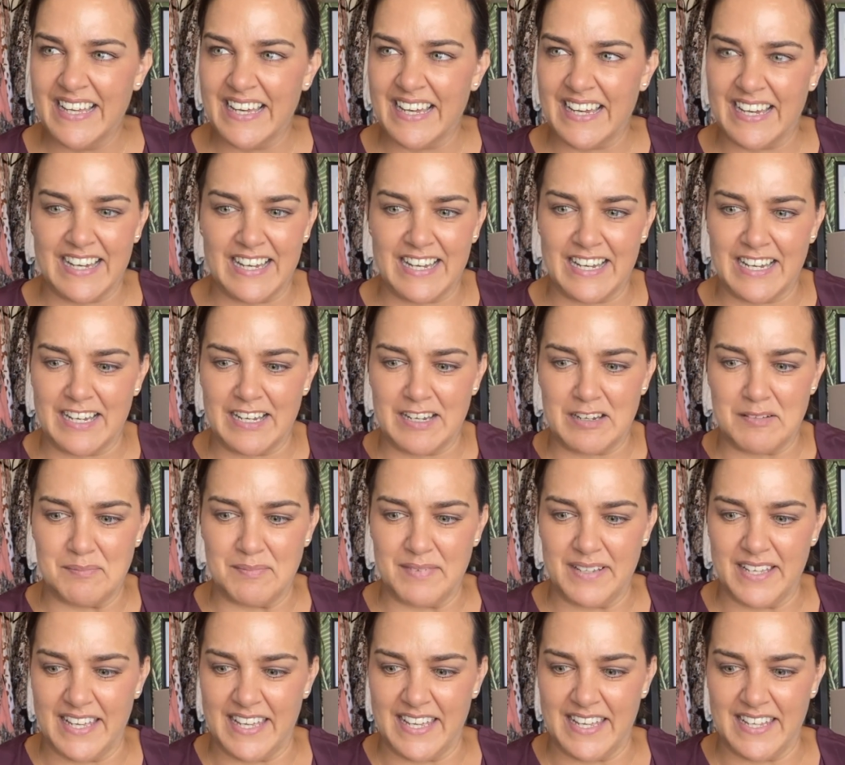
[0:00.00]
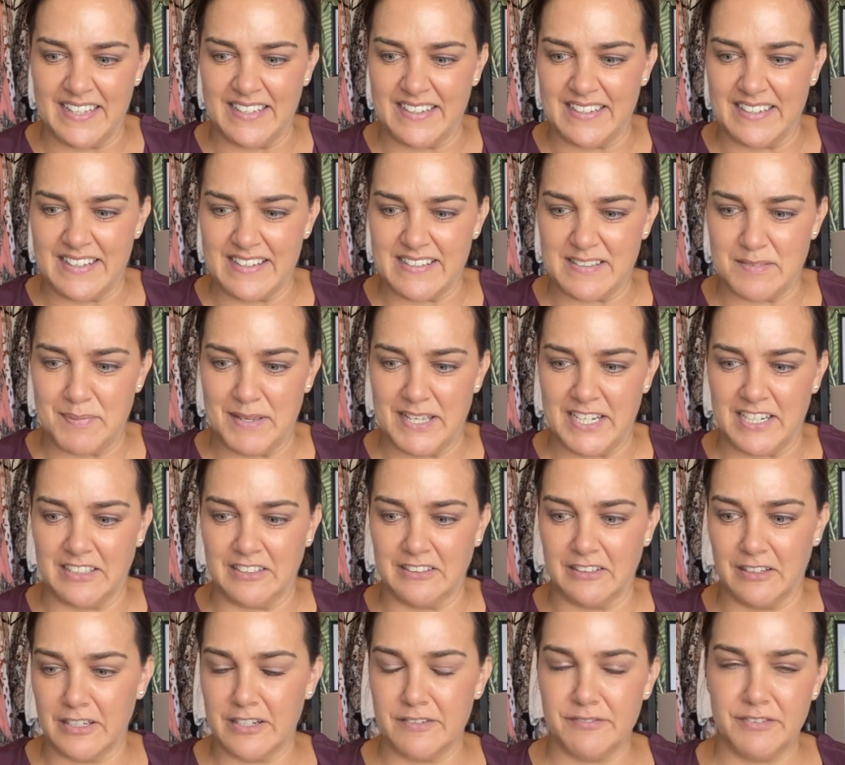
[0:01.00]
And there's been a
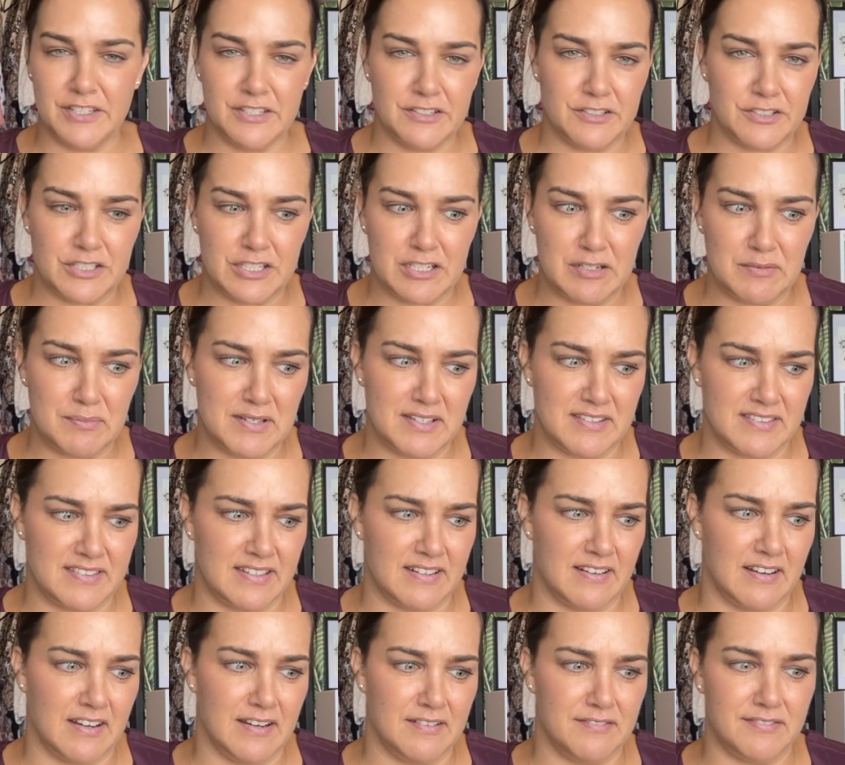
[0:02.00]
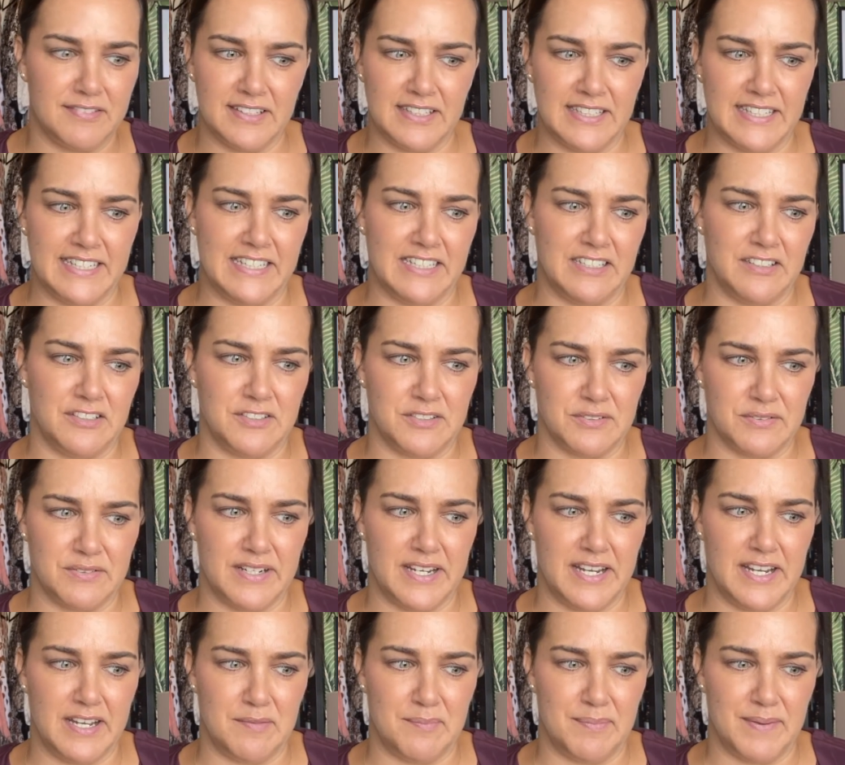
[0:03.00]
lot of YouTubers that I've really
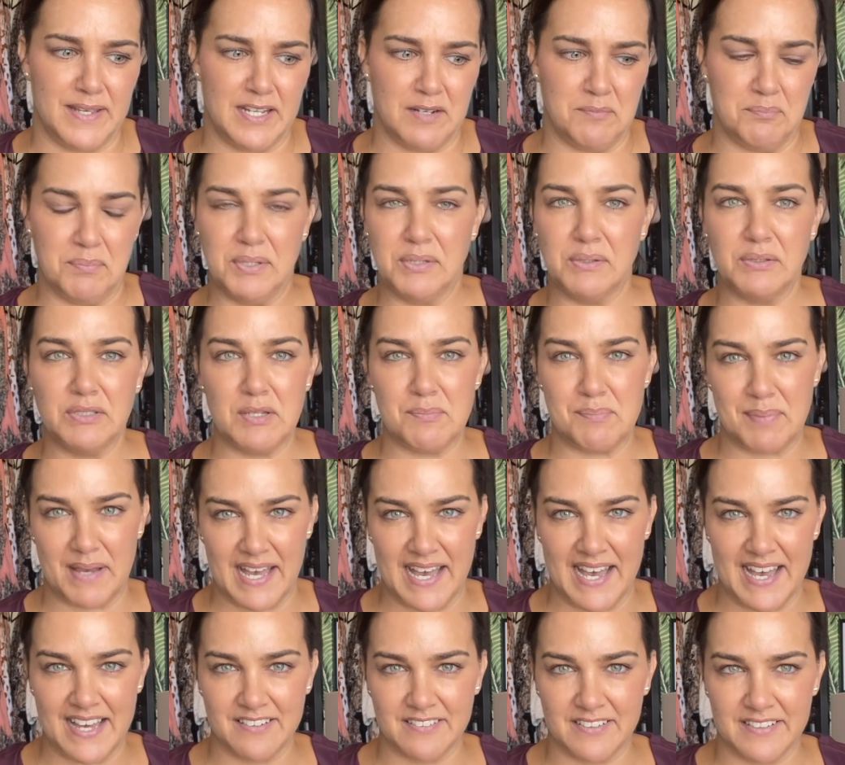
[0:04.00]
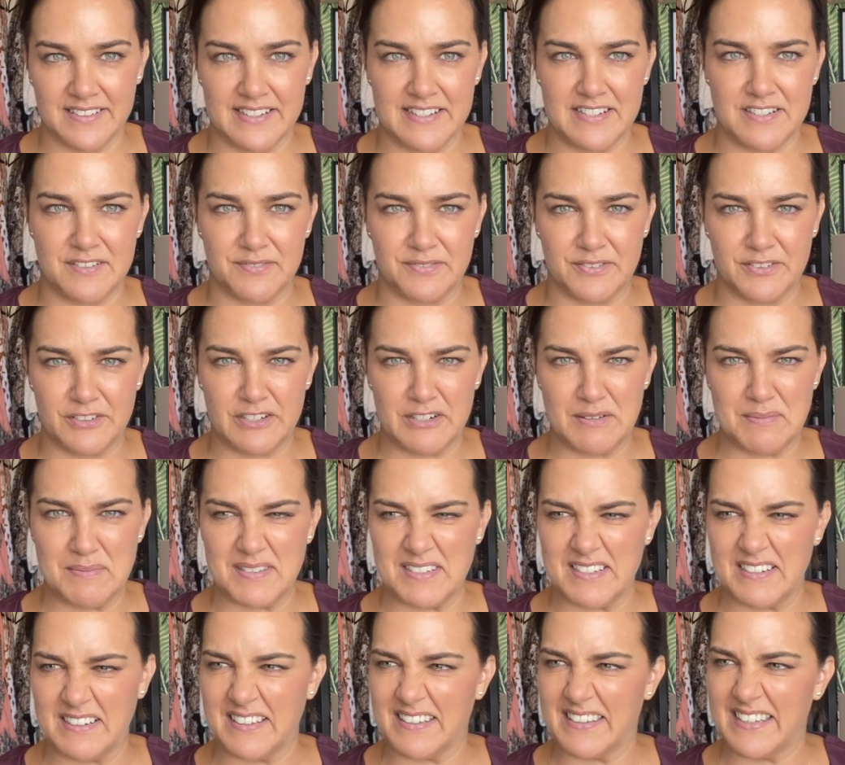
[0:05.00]
enjoyed being pulled apart on these forums,
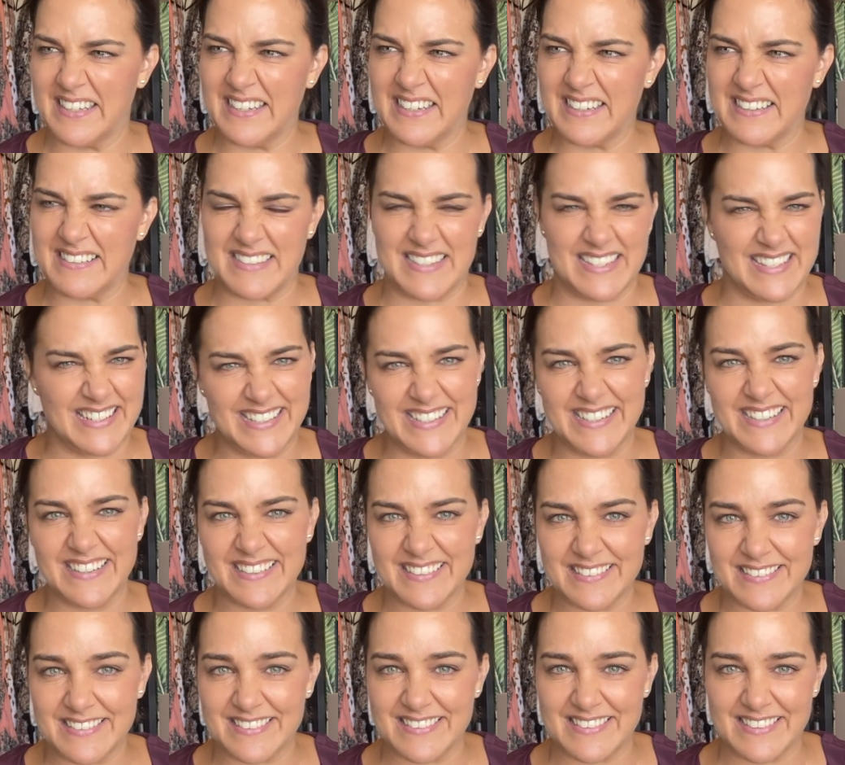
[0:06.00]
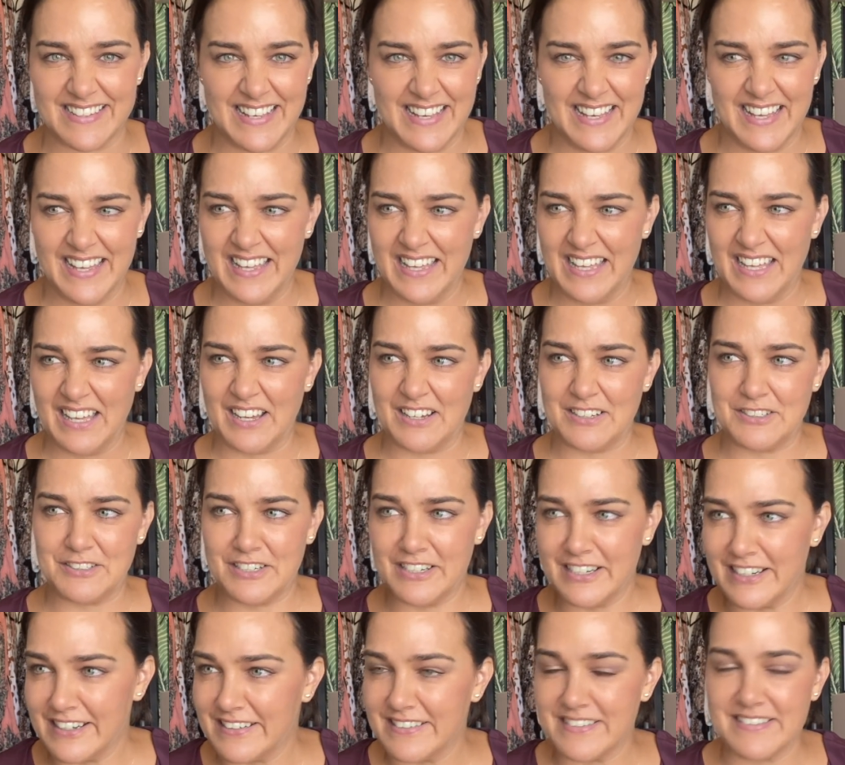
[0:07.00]
and I think it's hideous. I
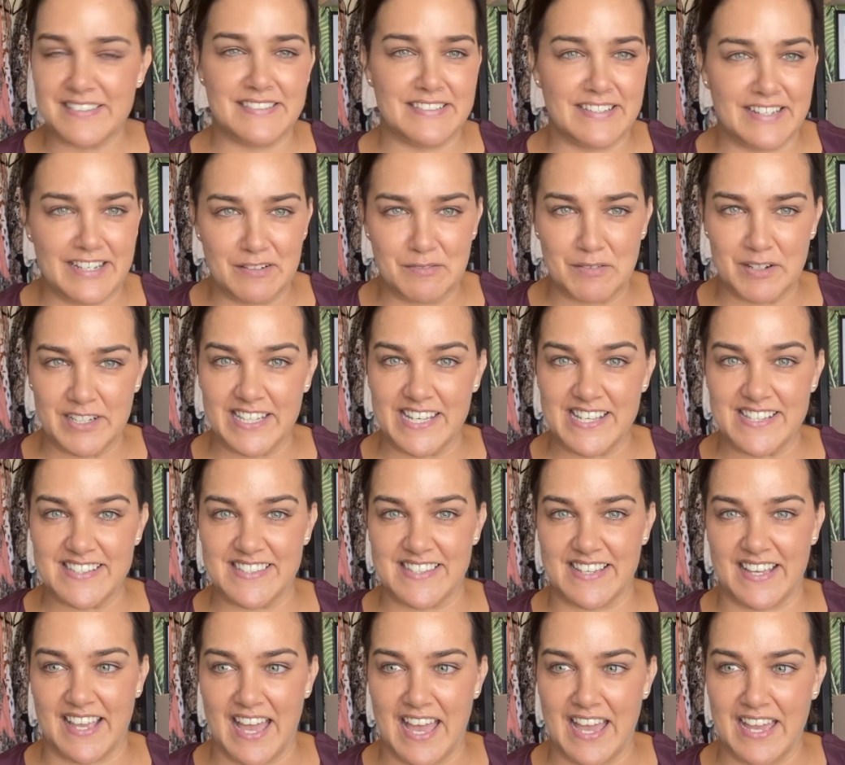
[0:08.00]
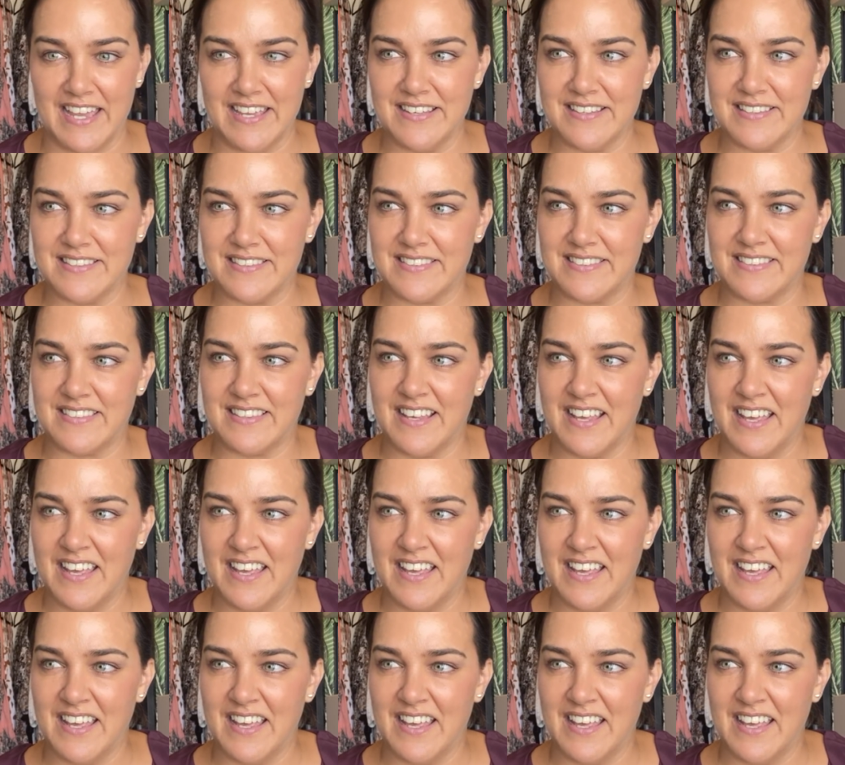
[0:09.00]
don't understand why that's the case.